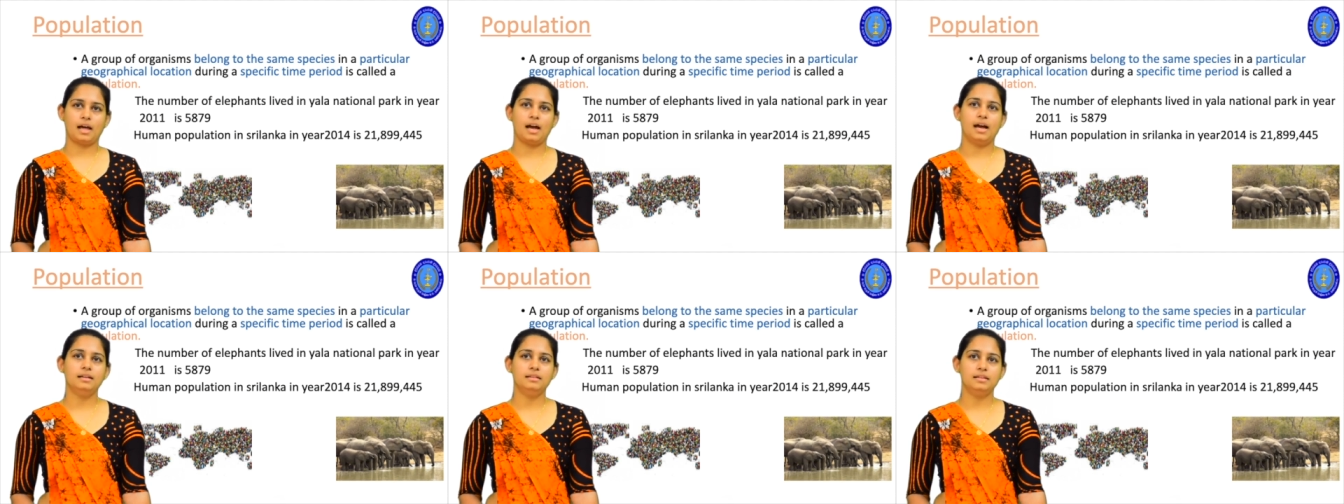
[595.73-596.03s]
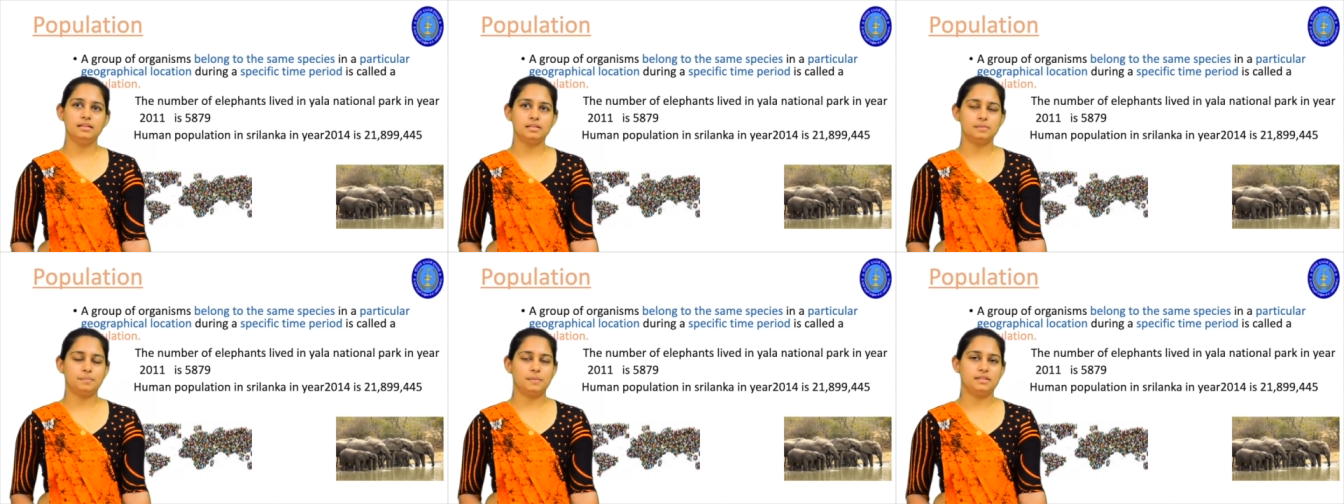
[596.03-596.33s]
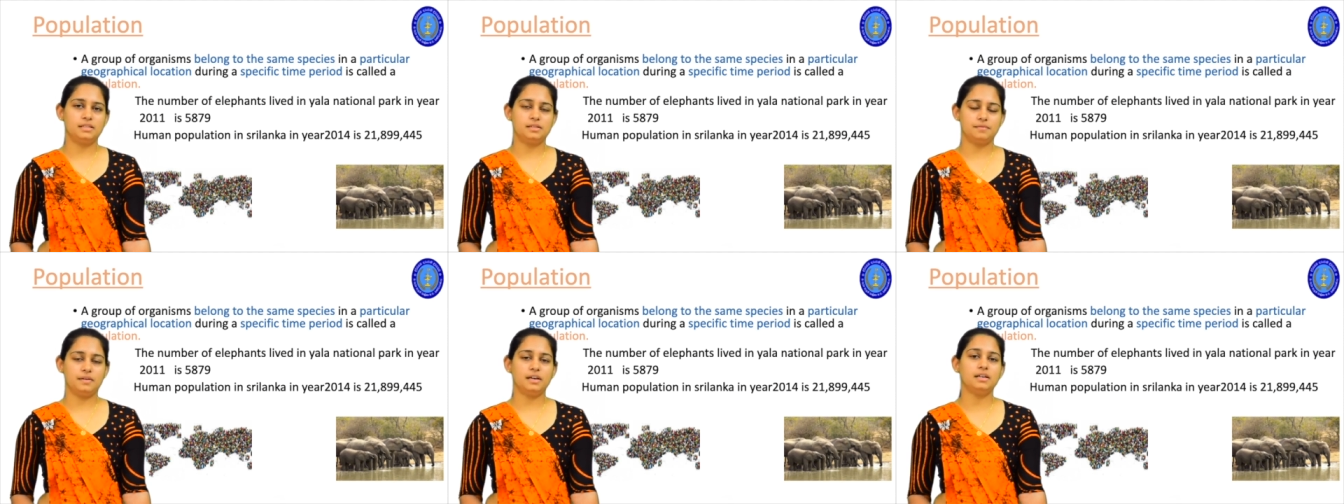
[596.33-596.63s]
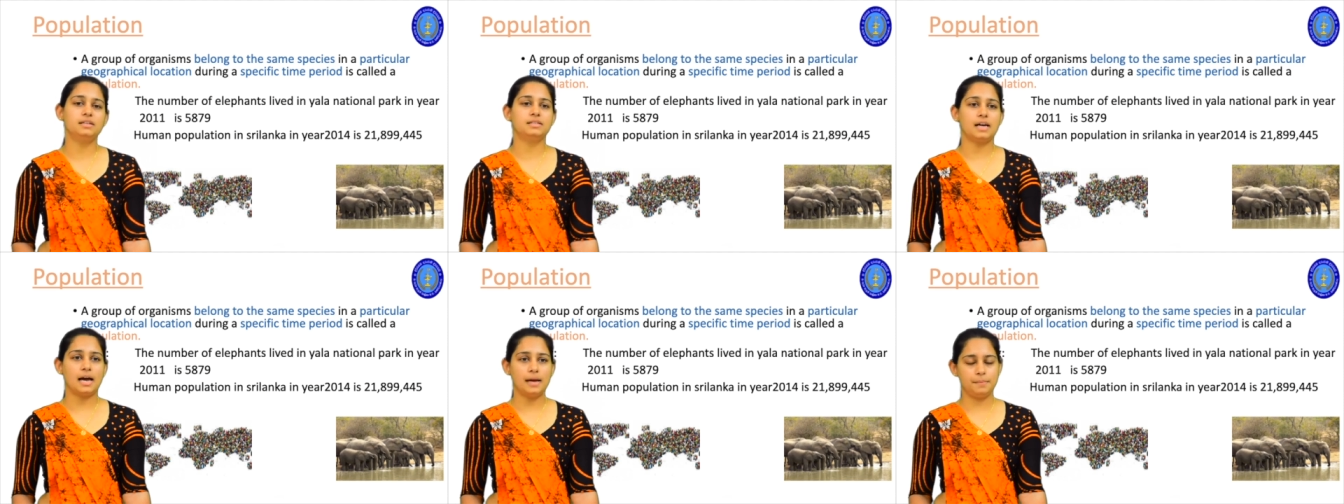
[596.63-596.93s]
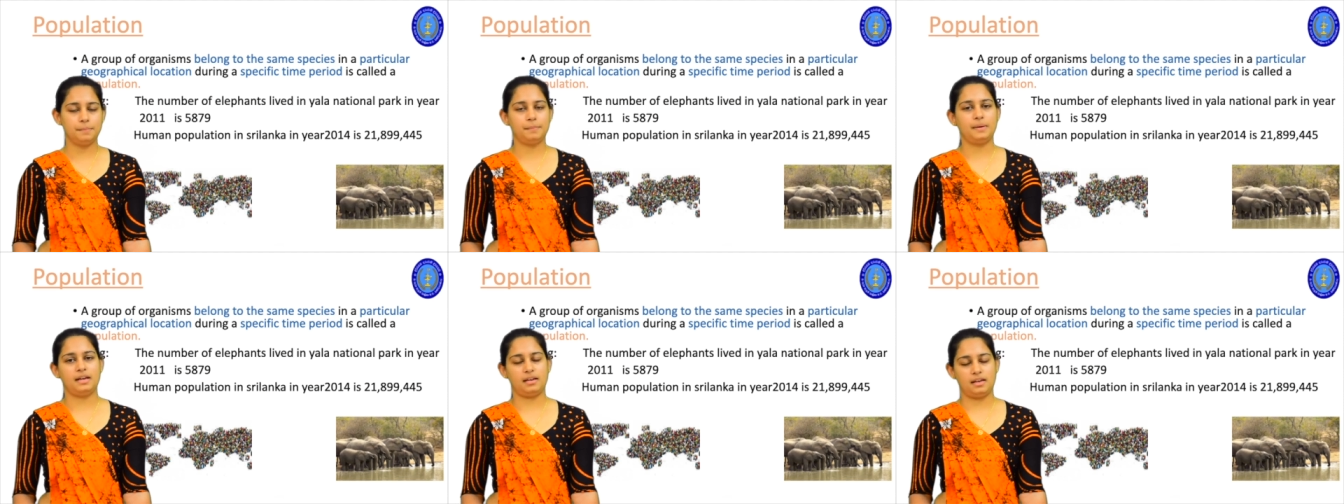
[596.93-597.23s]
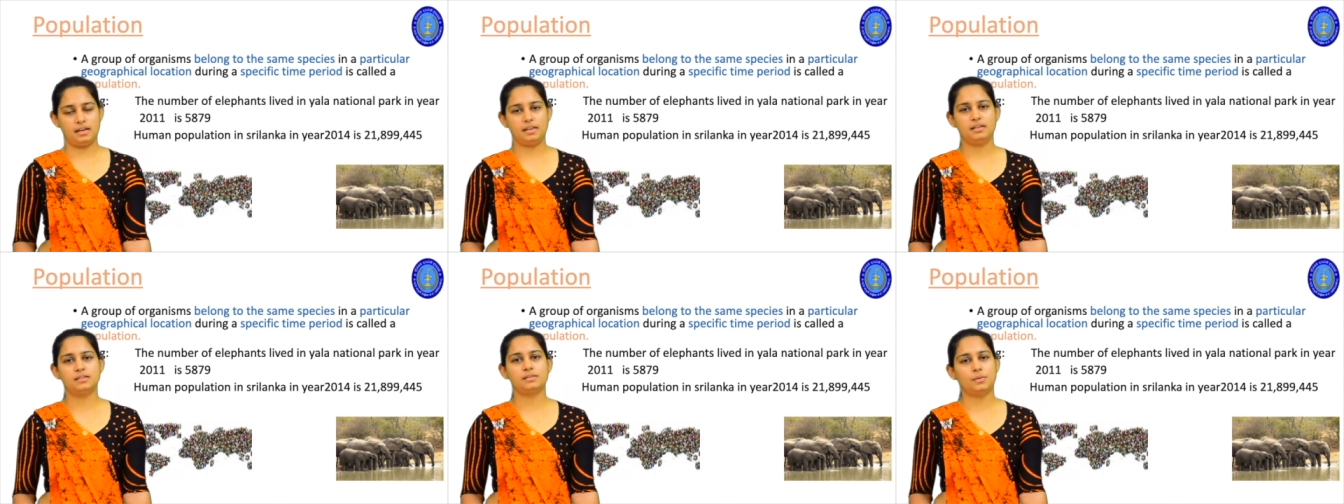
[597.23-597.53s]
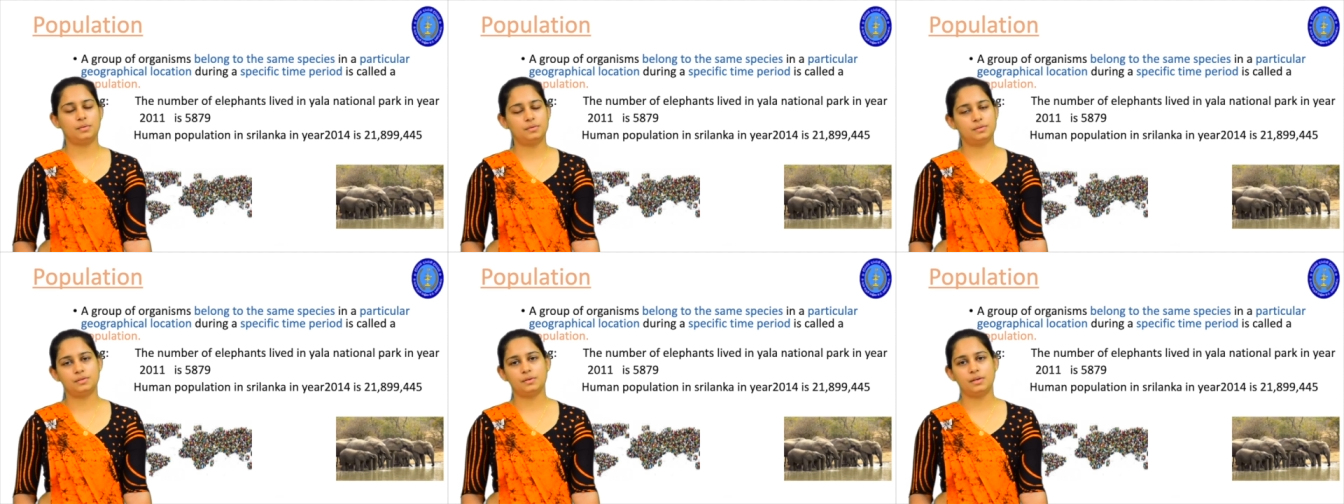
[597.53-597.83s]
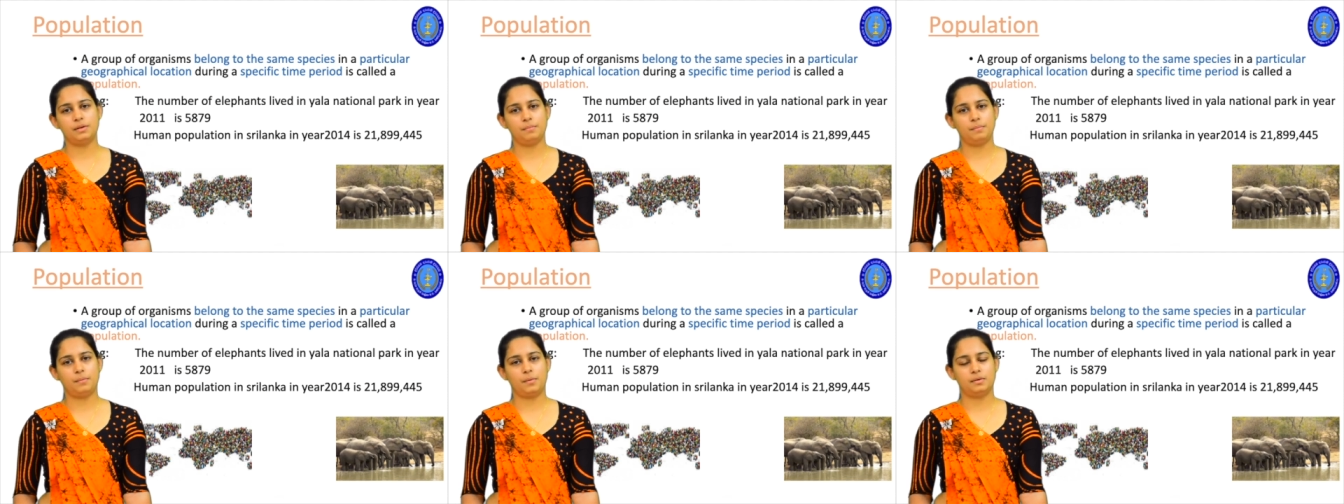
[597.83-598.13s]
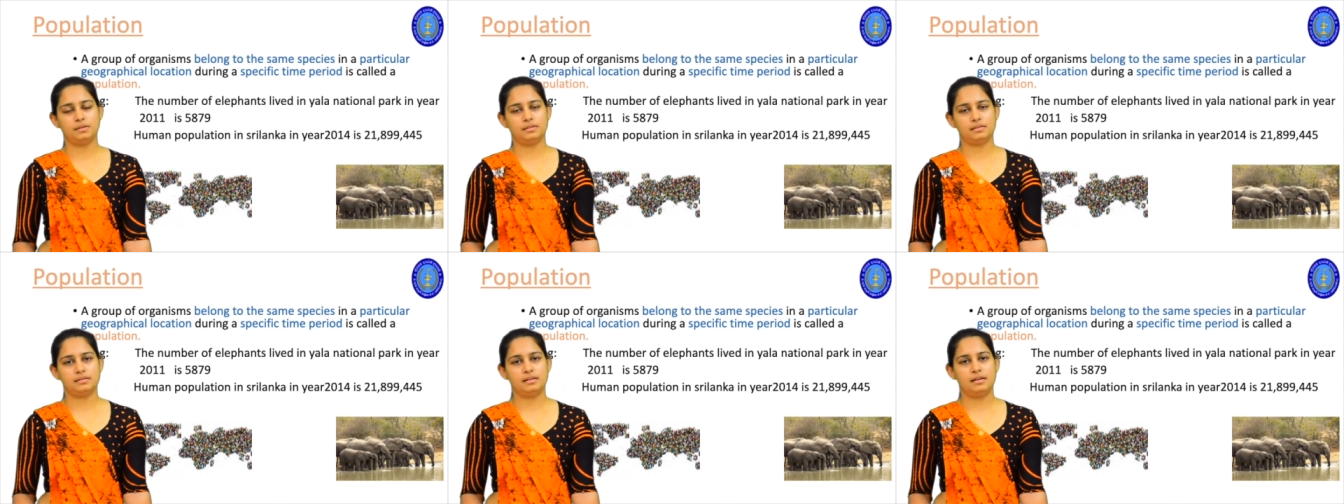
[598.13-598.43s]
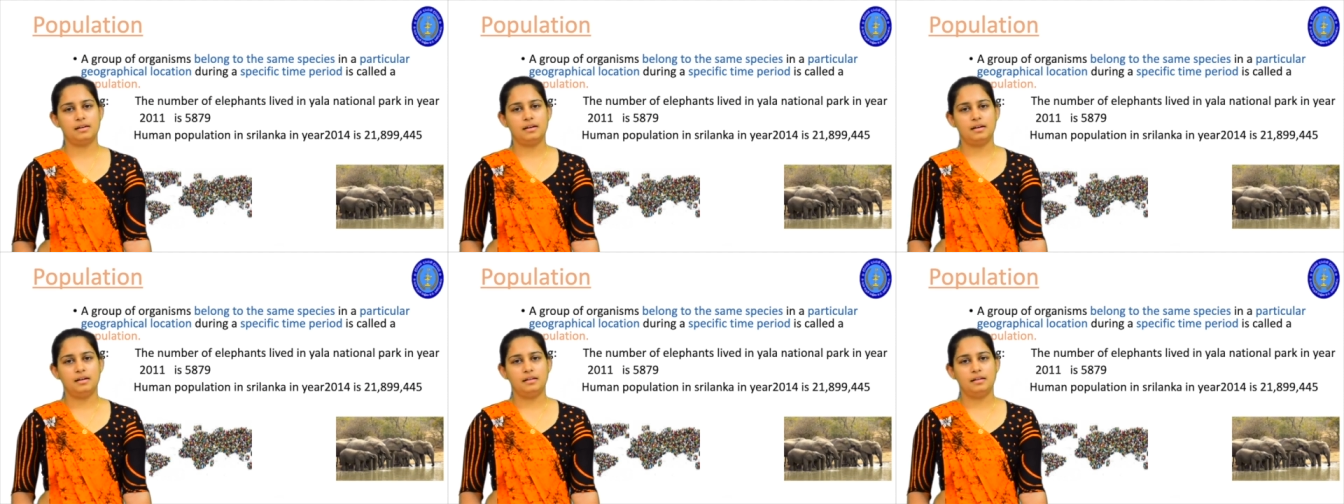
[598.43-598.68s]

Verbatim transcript: And the specific time period is also important.